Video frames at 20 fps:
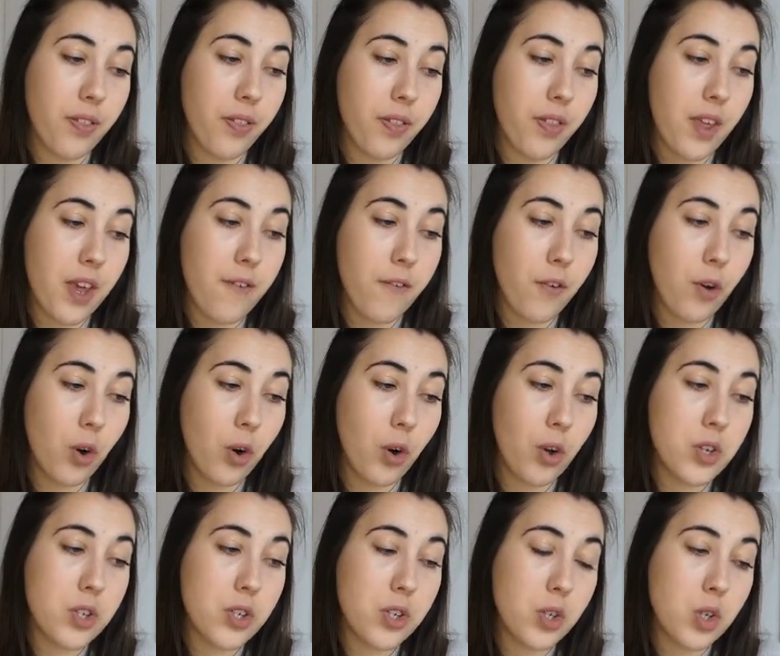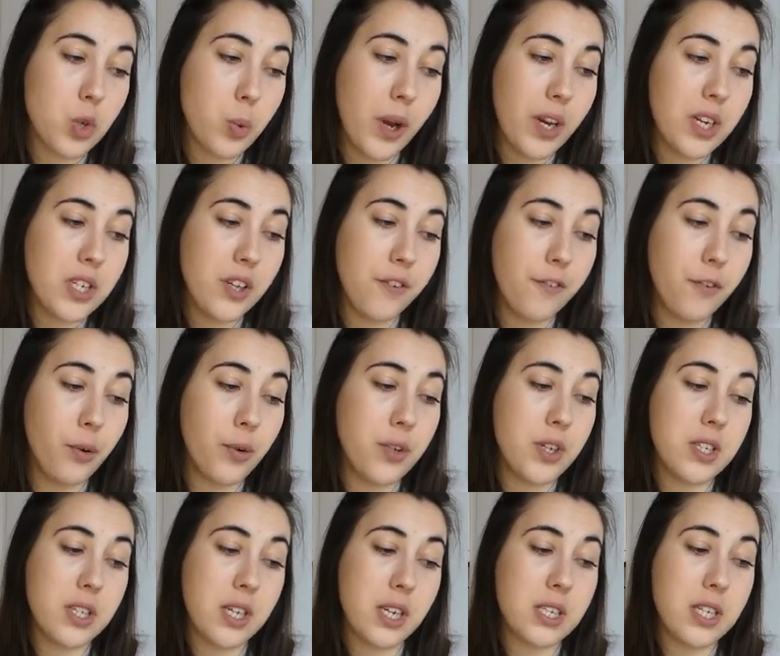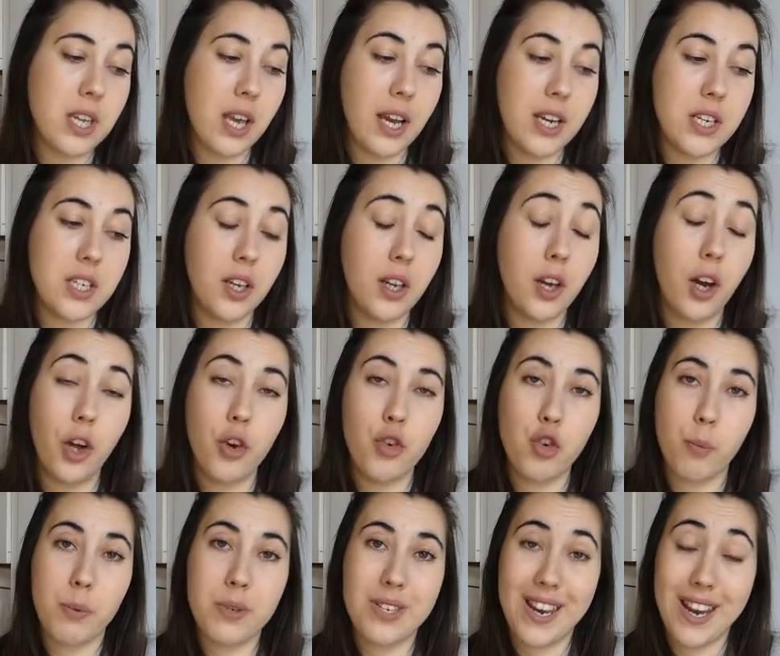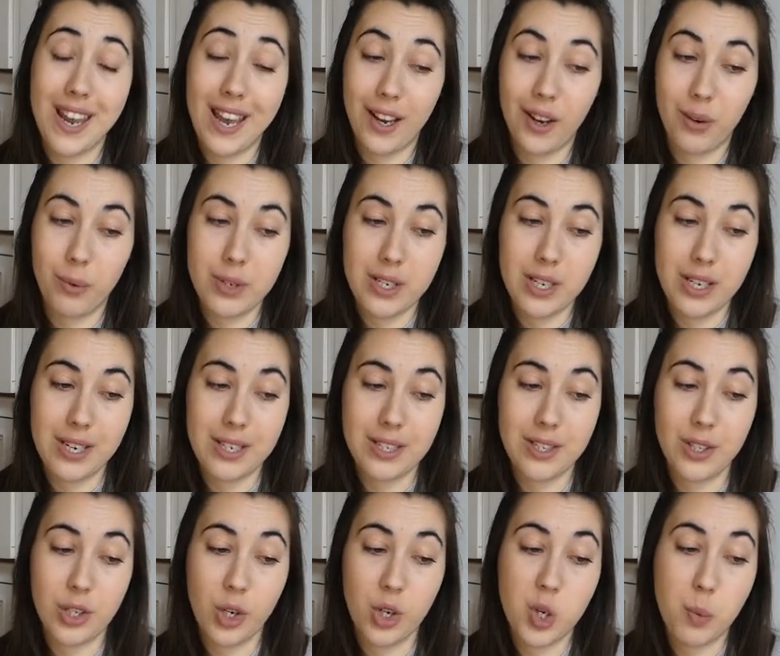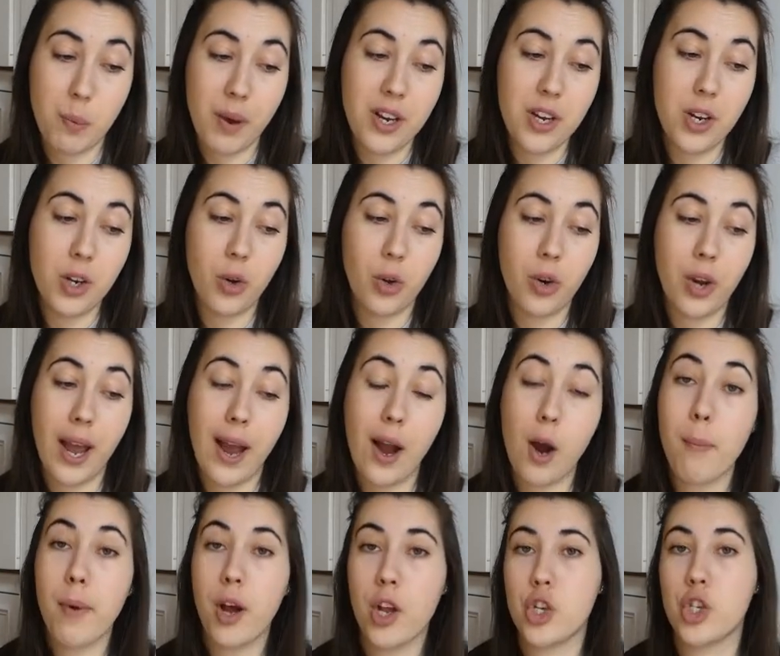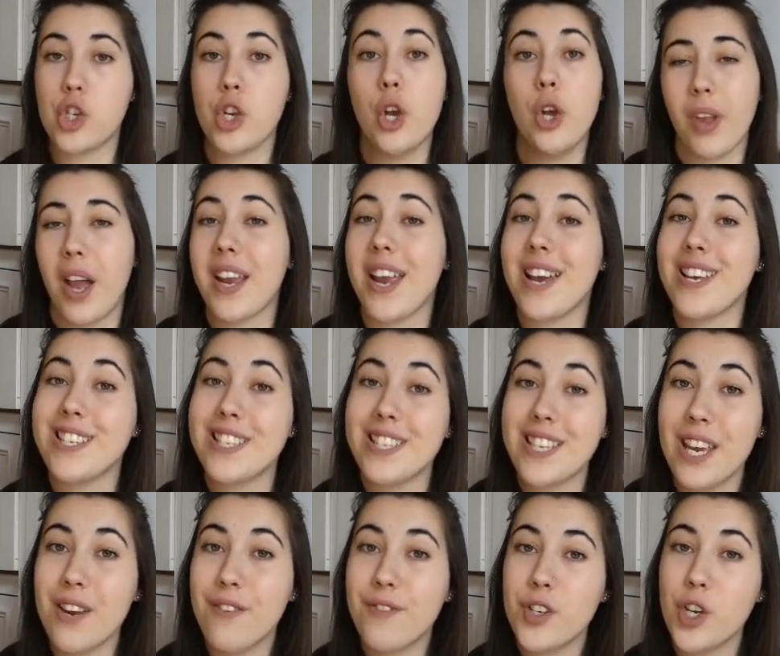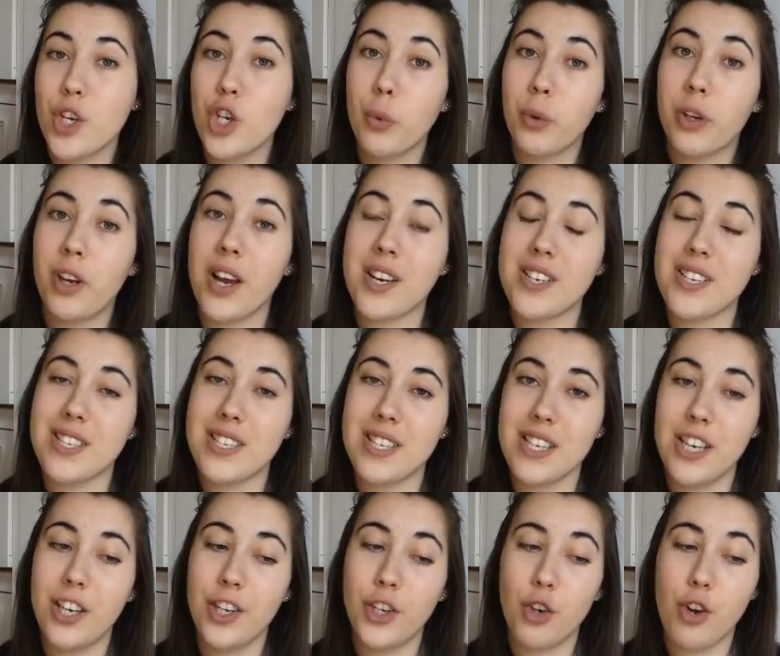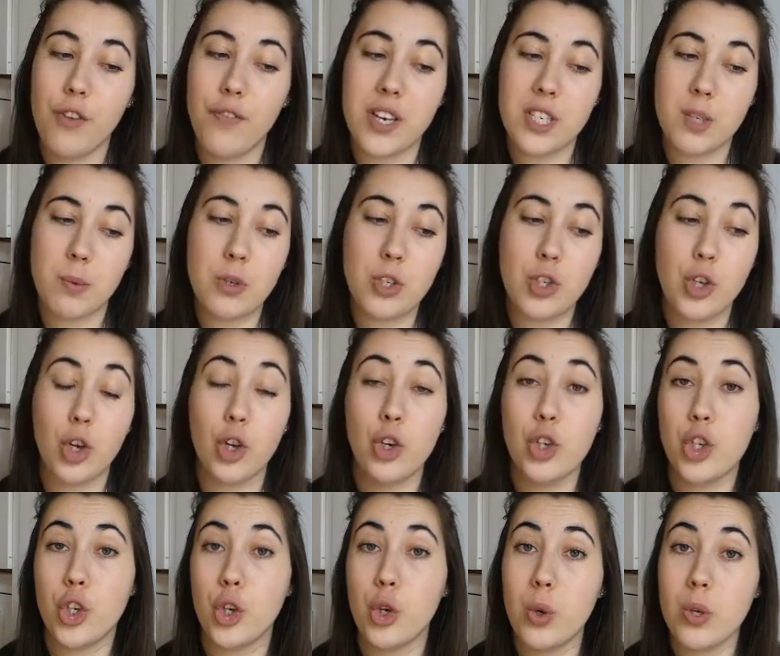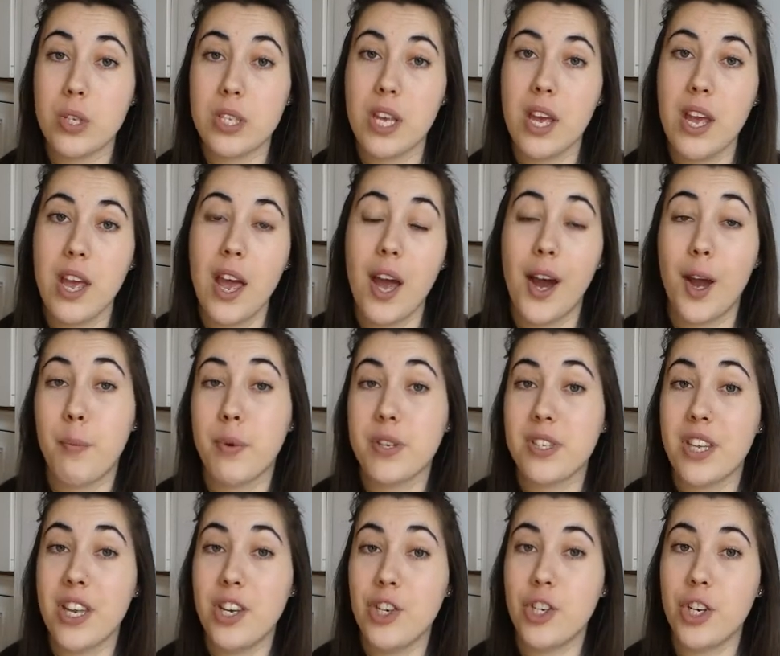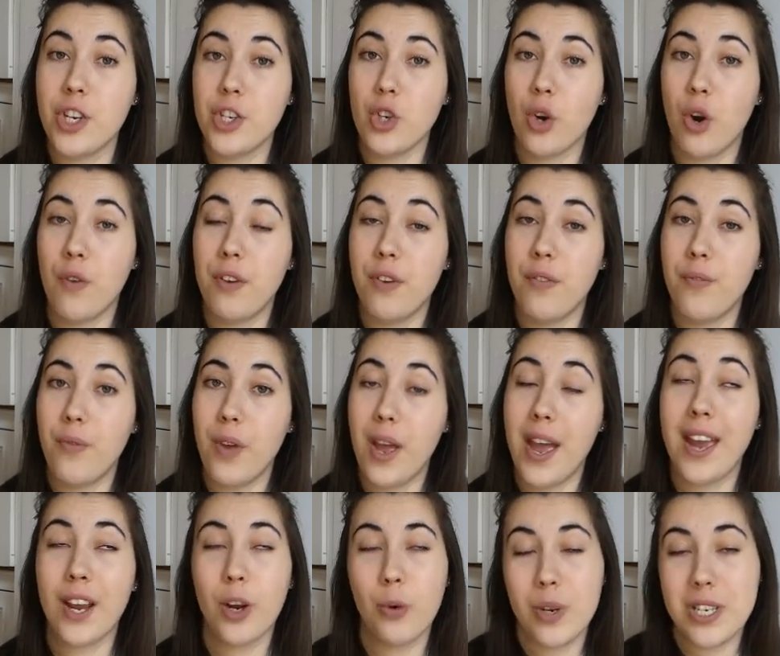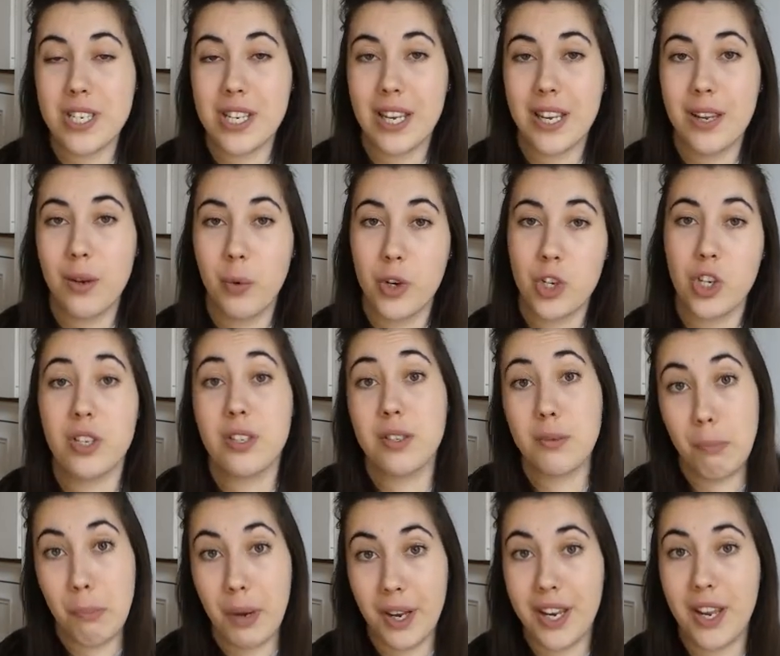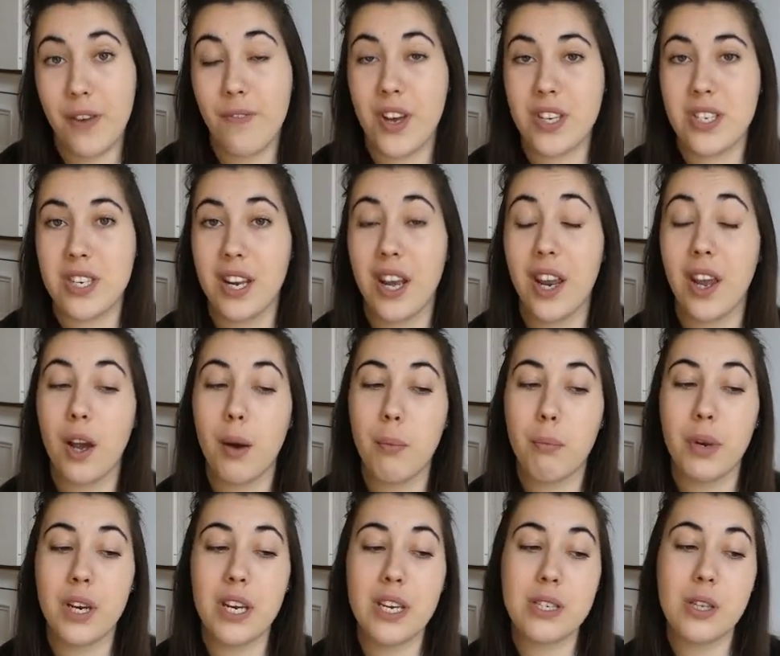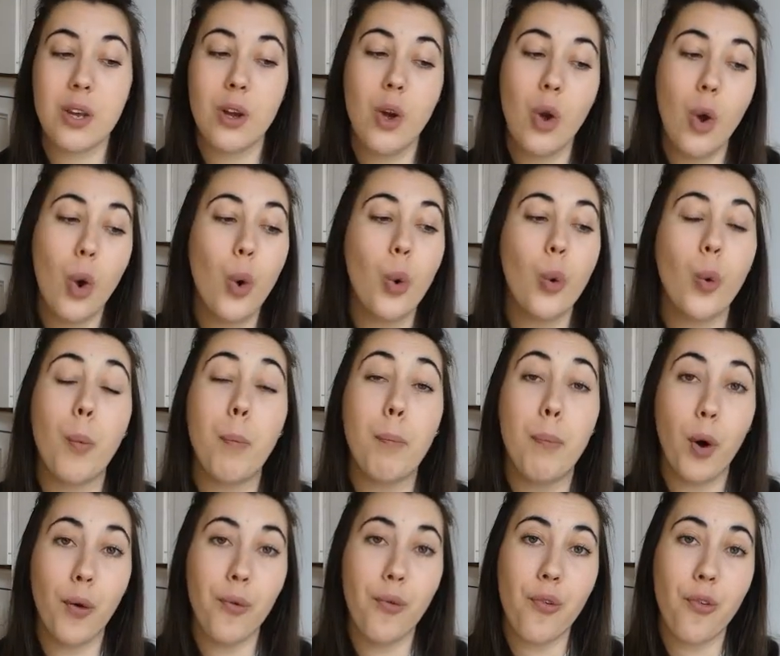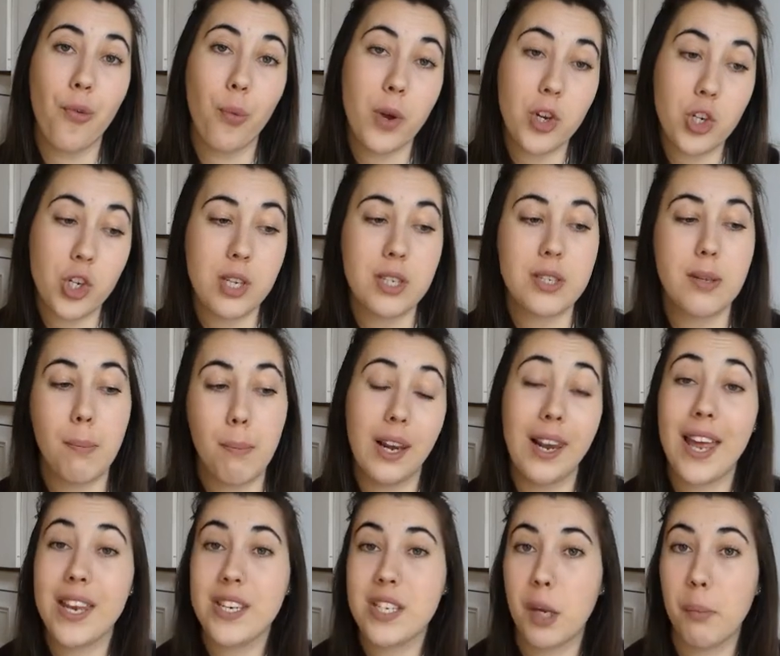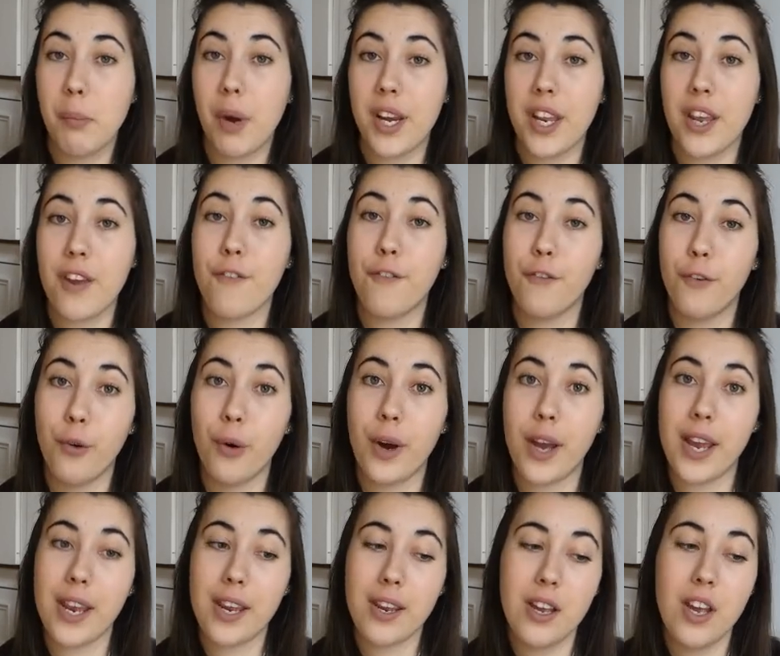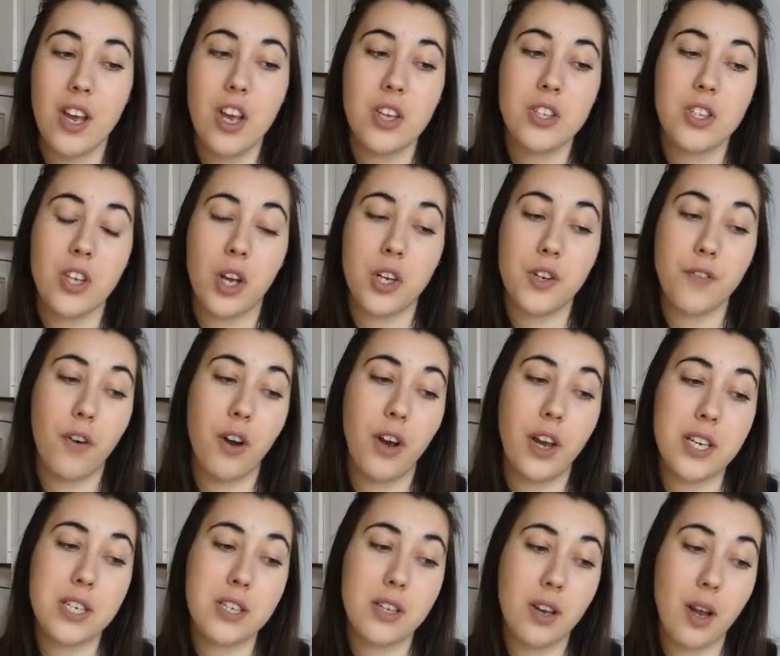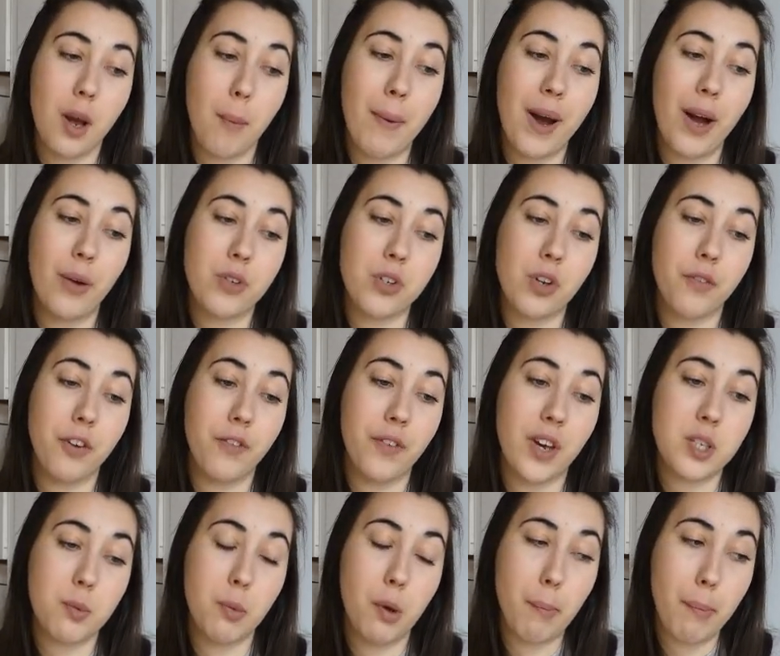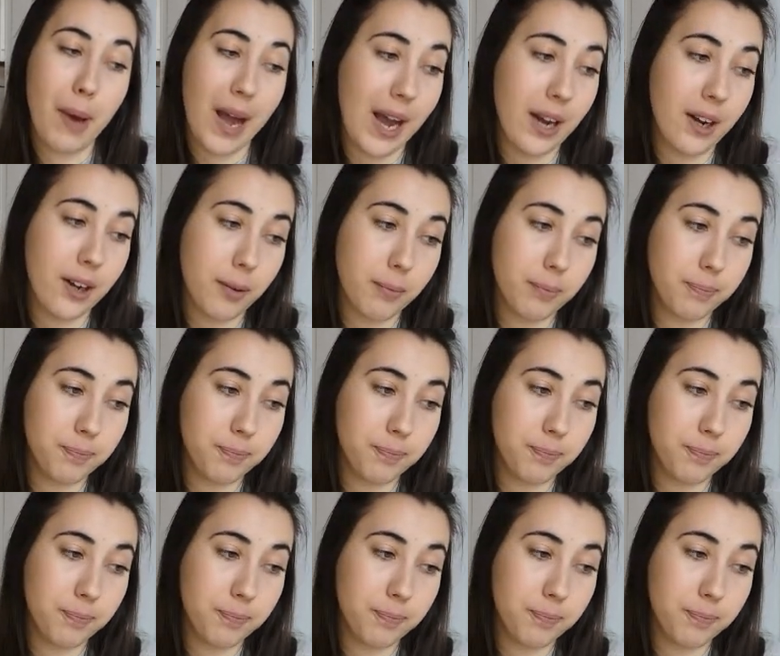they've got 20, 40, 60, 80 and 100% equities. So depending on how much, I guess, safety you would like to see in your investments, you can choose a percentage of equity, which is money invested in companies, or bonds, which is lending money for a certified amount of investment back.